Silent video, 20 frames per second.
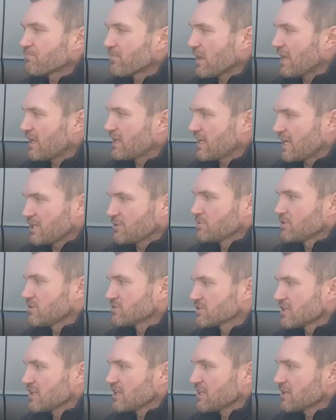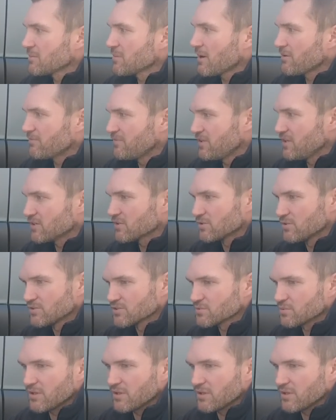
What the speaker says: And anyone that knows anything about vehicles,